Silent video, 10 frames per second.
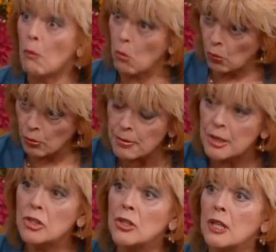More
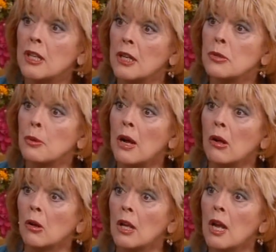women are cheating as
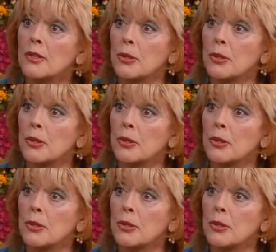well.